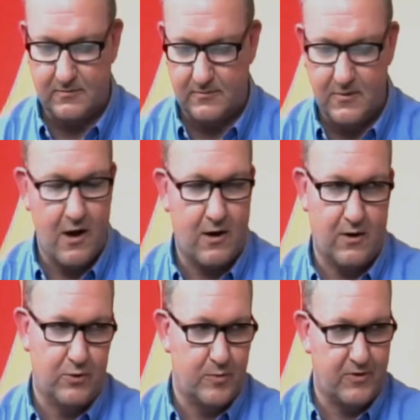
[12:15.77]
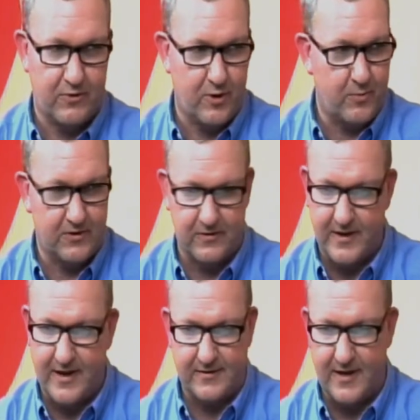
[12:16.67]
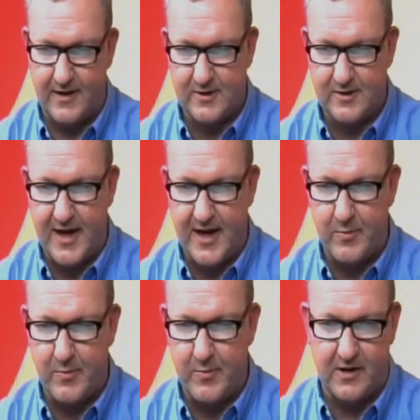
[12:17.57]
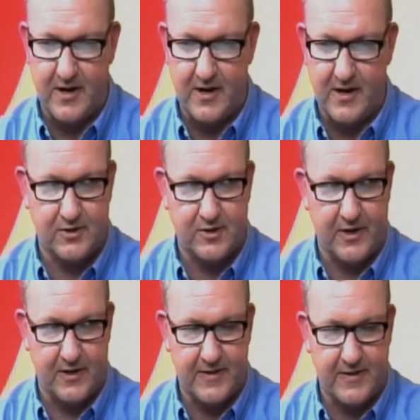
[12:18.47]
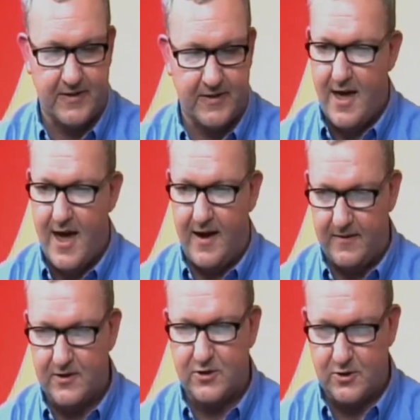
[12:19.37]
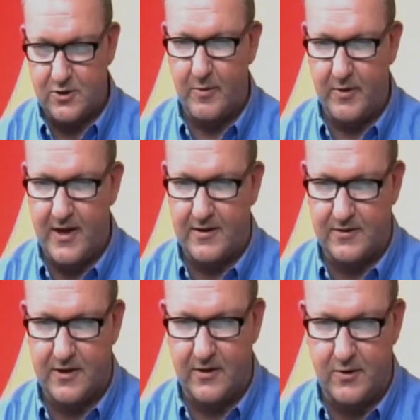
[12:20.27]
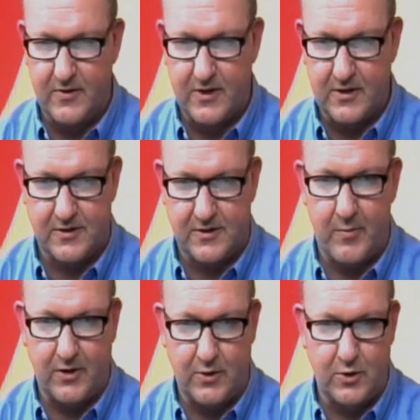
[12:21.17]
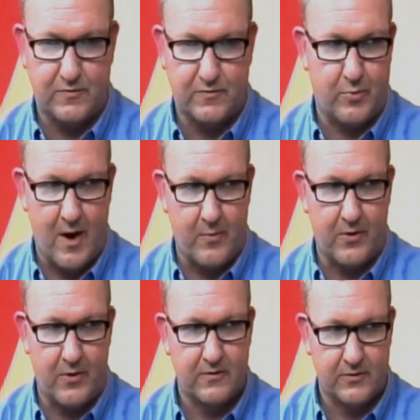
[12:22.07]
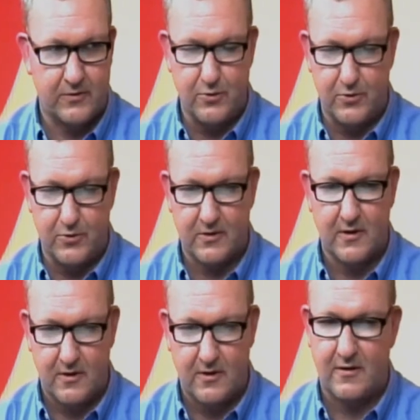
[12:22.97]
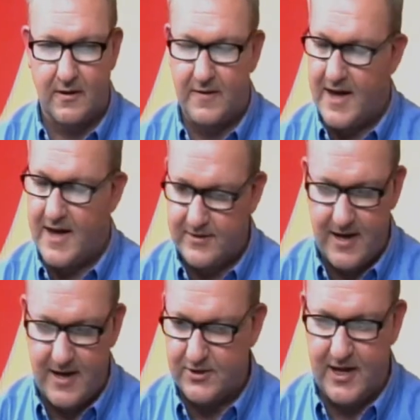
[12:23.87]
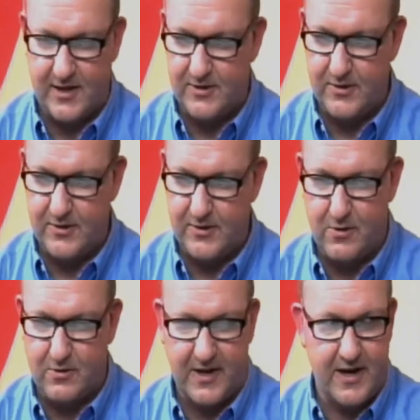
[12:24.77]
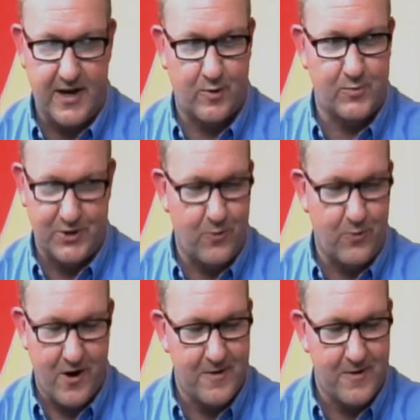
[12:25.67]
knock on wood, proverbial, that something happens, you're in an accident or something like that, and it's determined that your vehicle is not being used for its proper use. And that just gets into a whole can of worms you don't want.